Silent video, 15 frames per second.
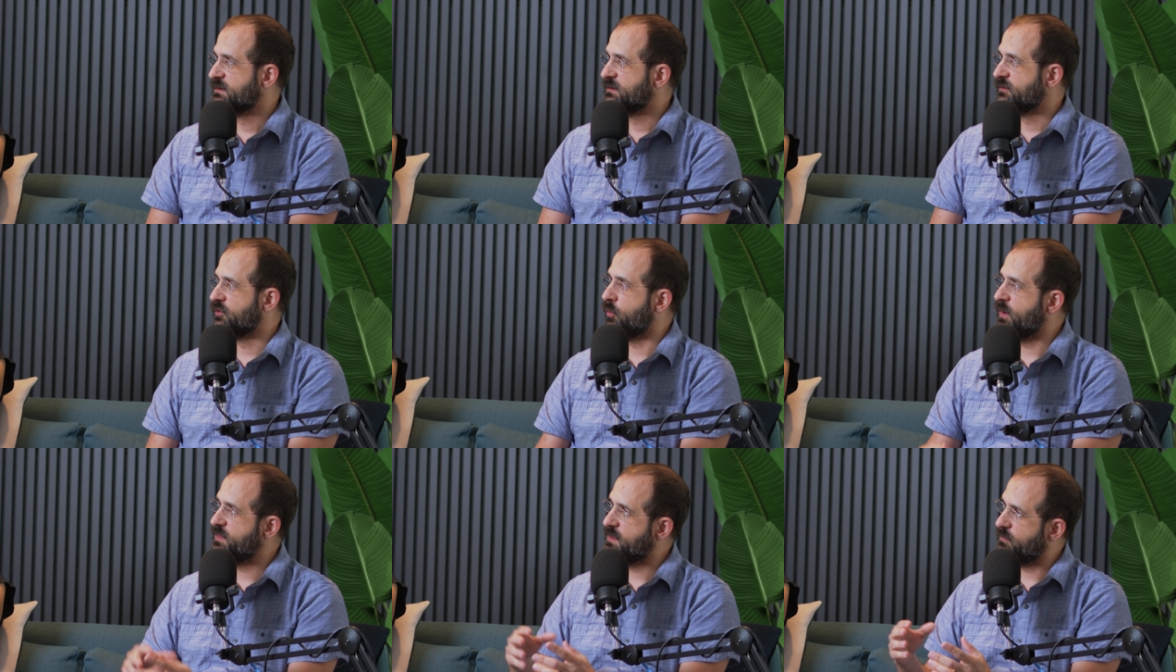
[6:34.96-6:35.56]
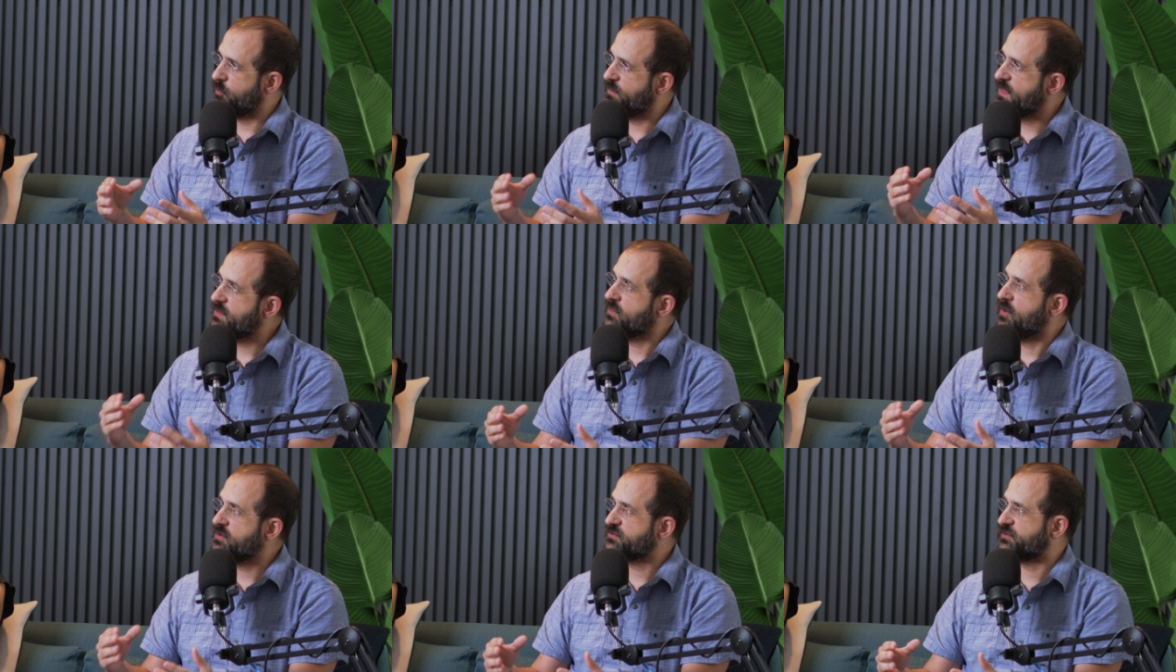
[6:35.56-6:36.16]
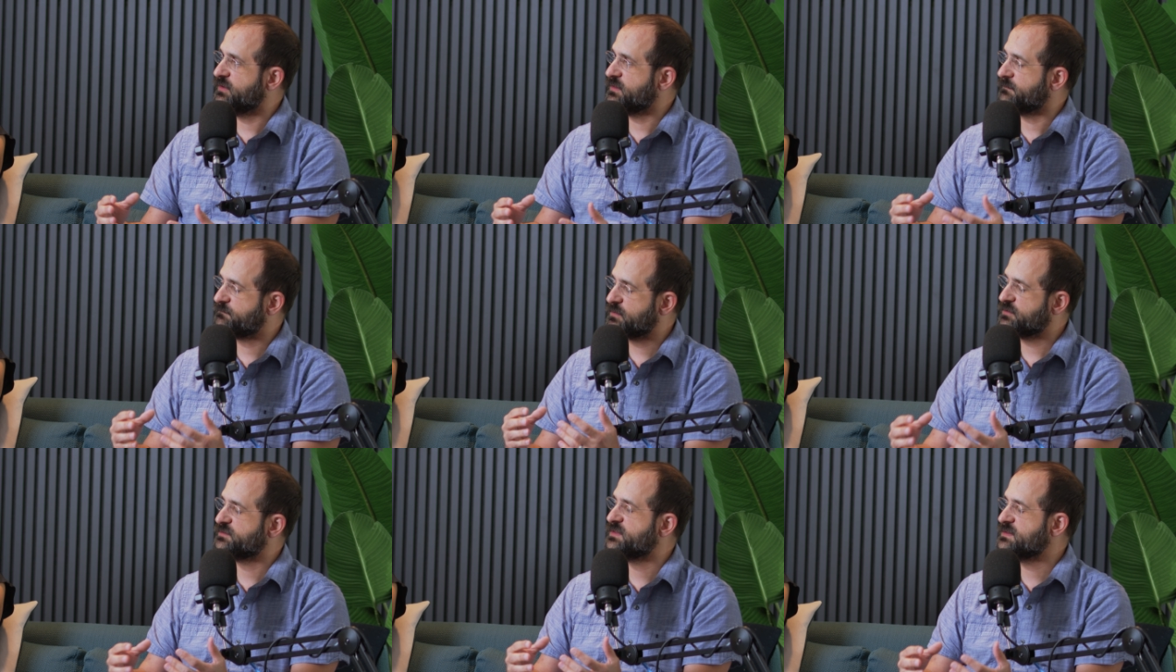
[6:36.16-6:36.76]
The way they when they launched it, the
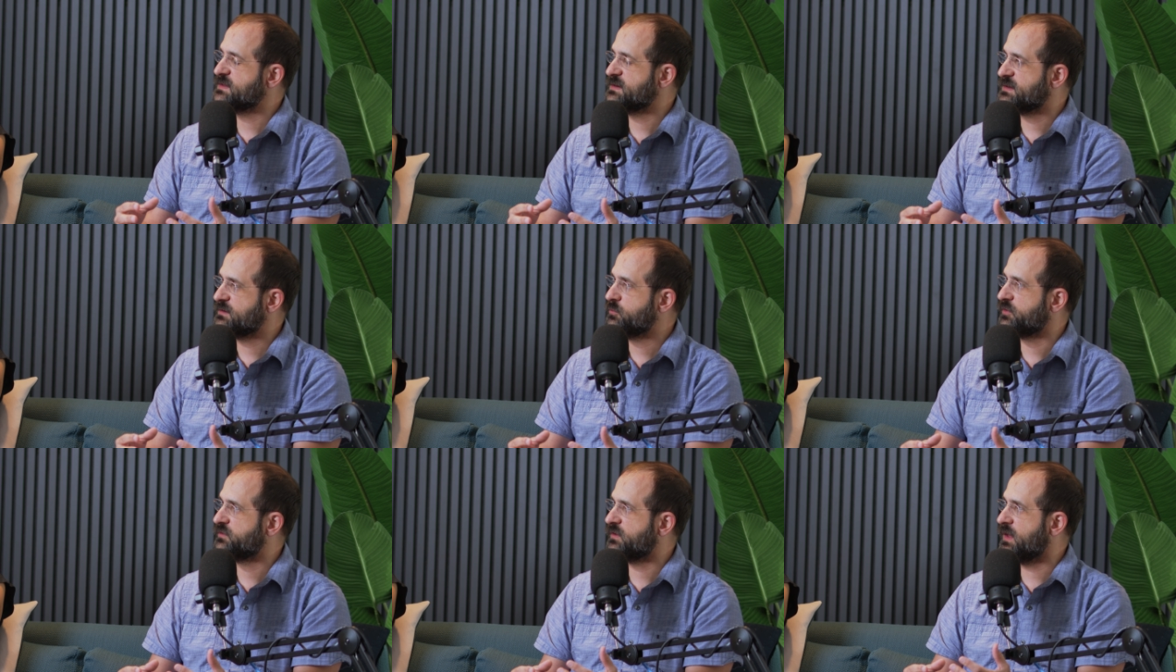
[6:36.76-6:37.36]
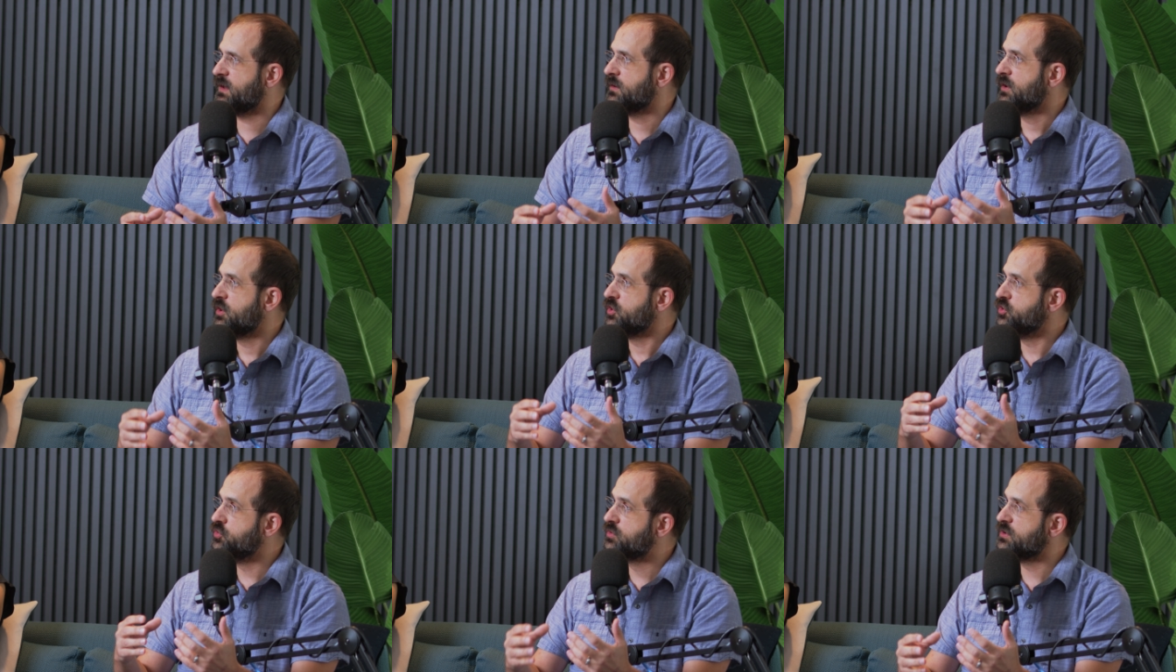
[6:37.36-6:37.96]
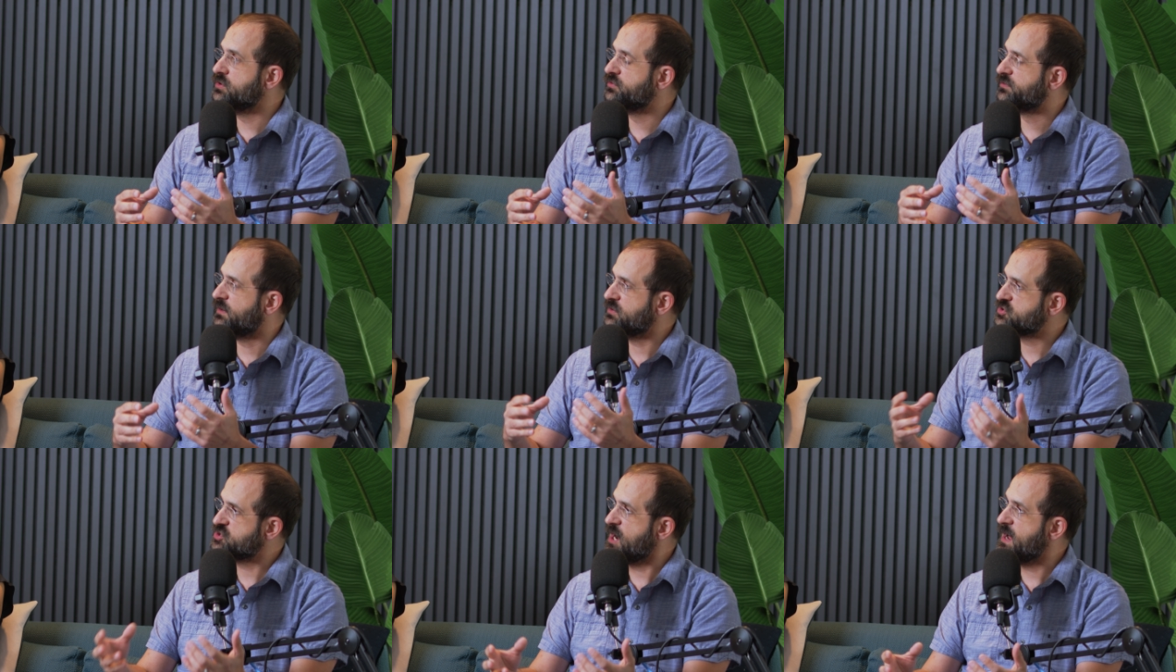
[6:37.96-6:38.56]
first thing they did was say you can use it
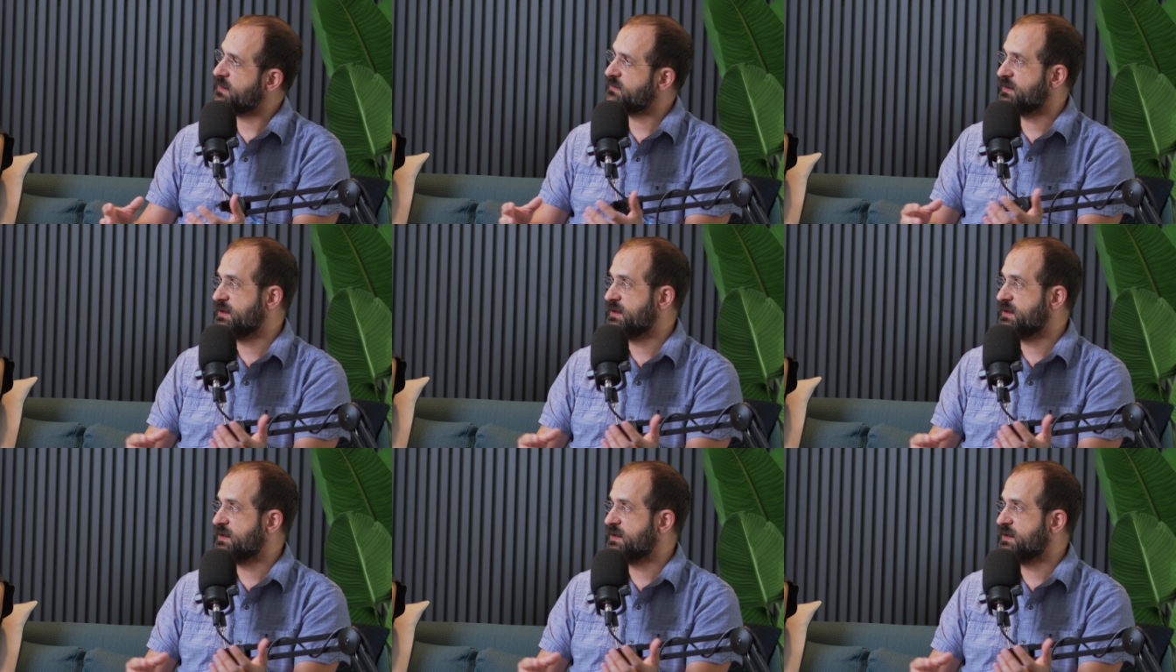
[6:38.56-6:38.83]
in chat and